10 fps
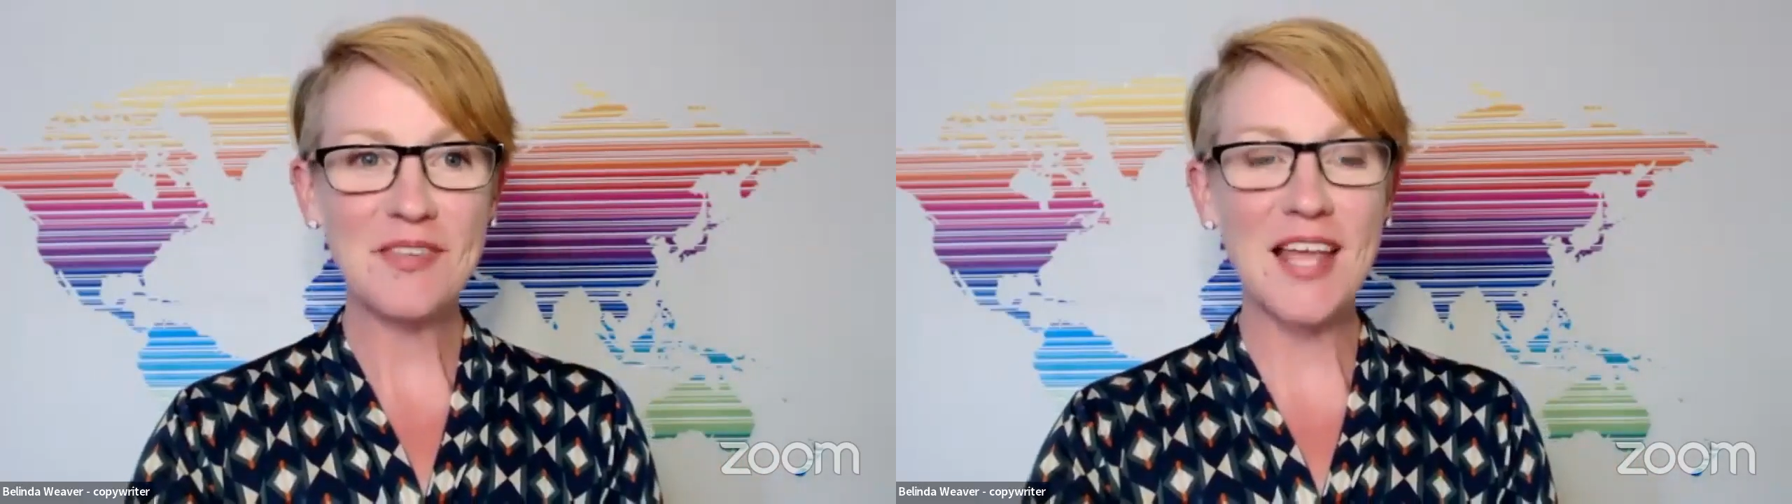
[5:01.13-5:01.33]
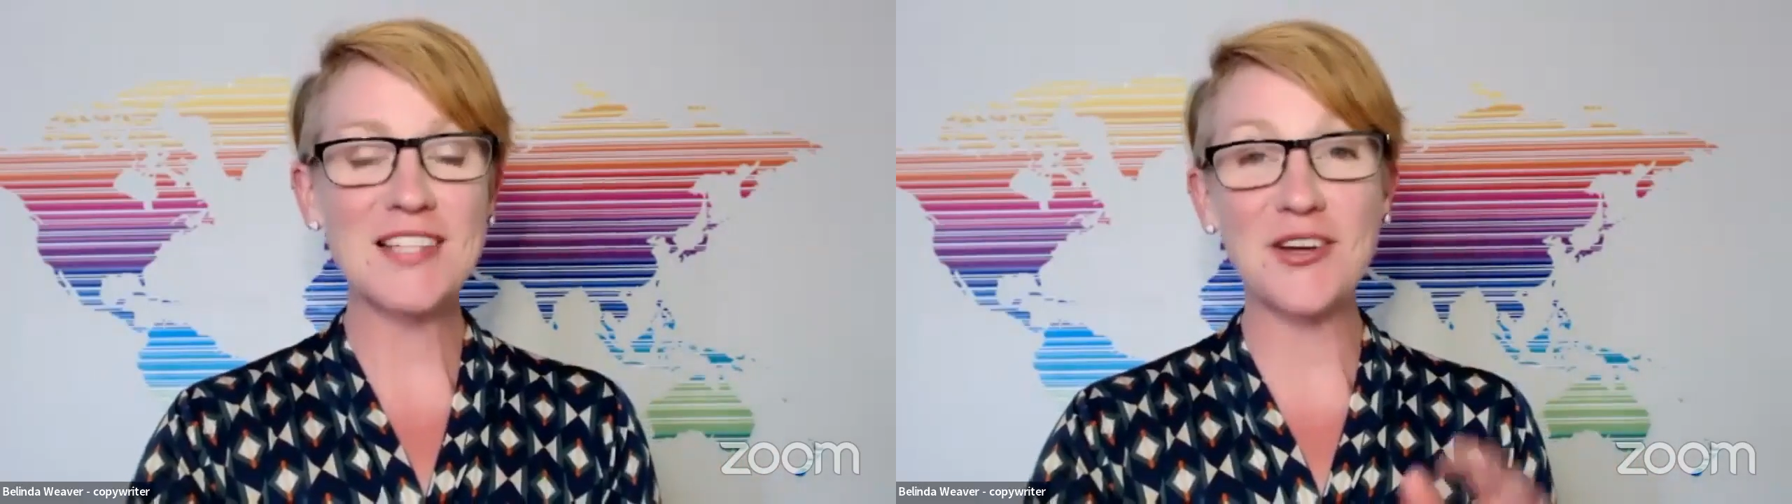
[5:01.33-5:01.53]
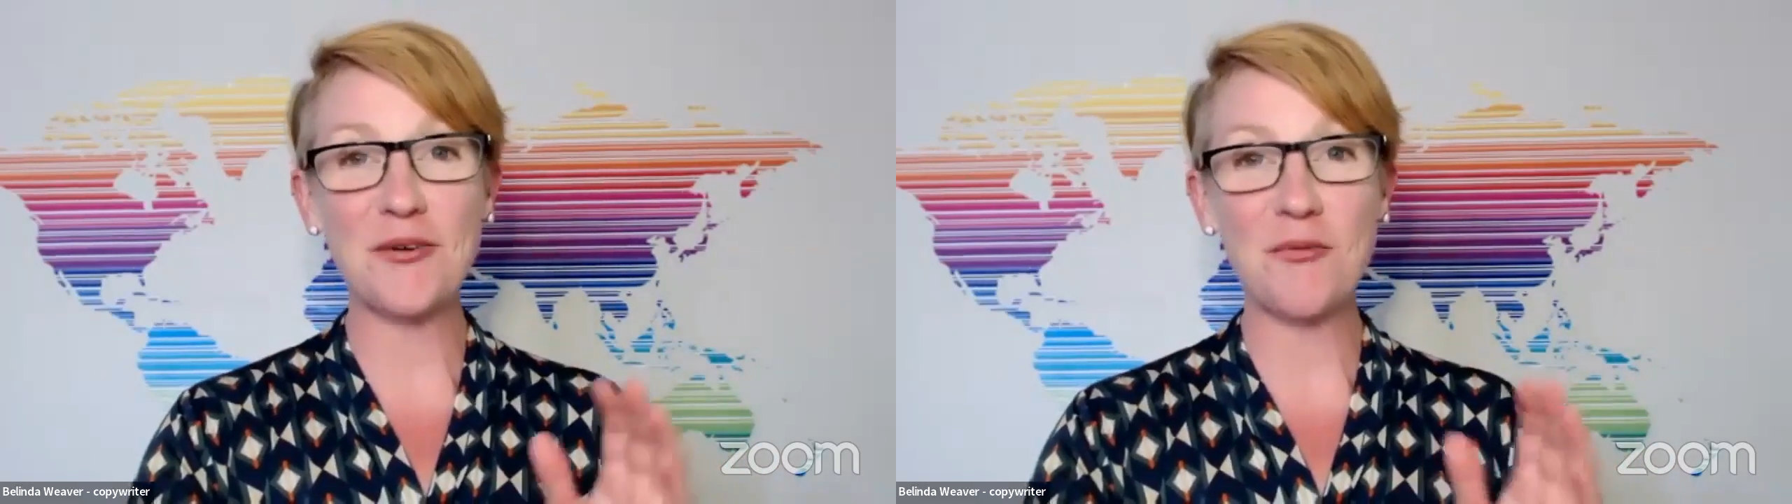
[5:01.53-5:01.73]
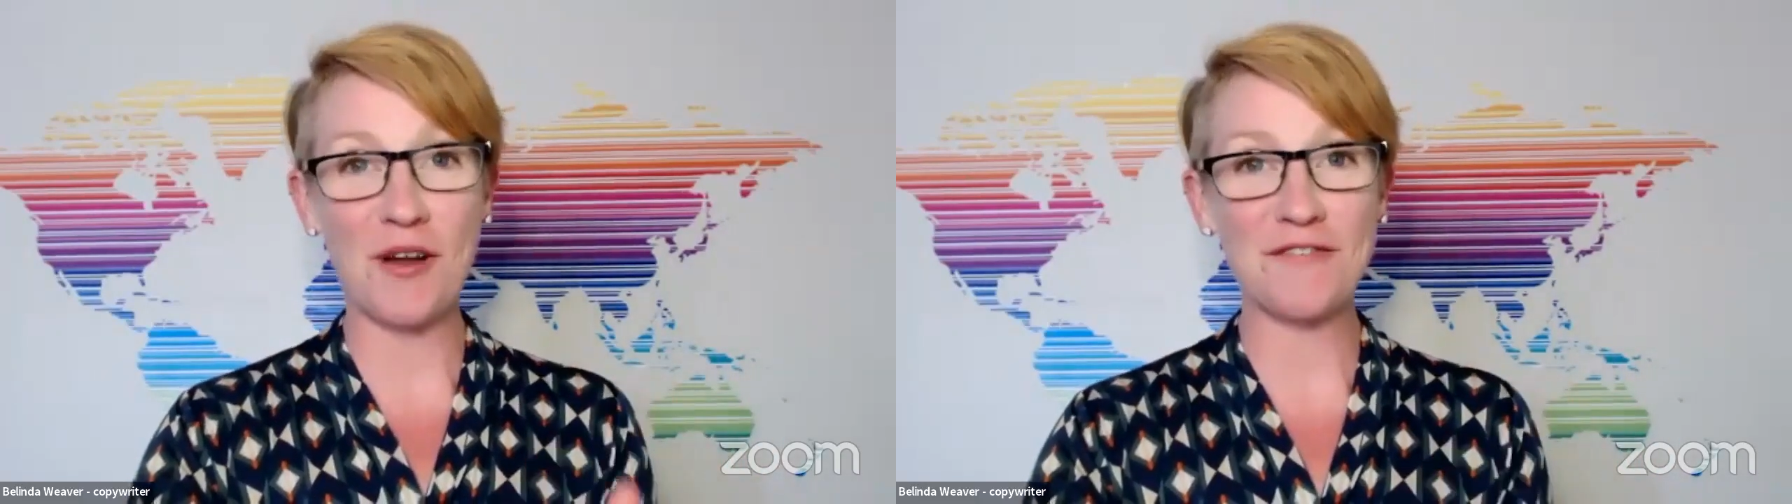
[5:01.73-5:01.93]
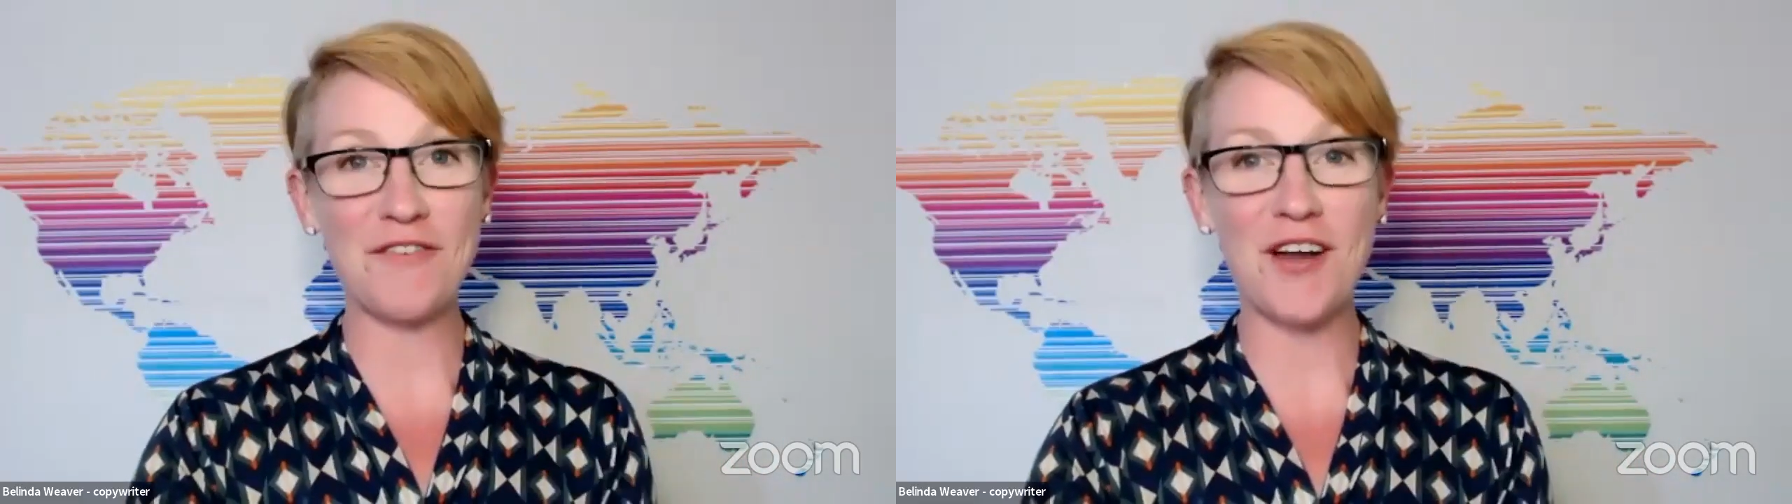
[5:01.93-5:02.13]
And so
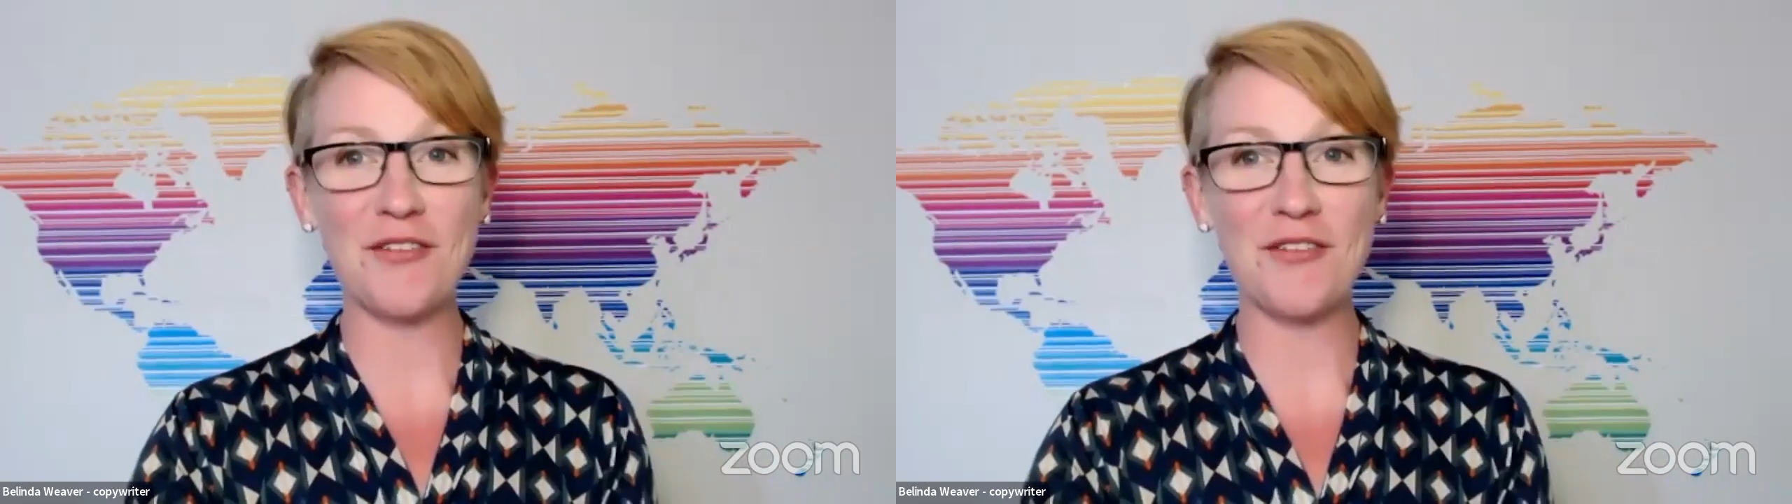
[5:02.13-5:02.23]
one final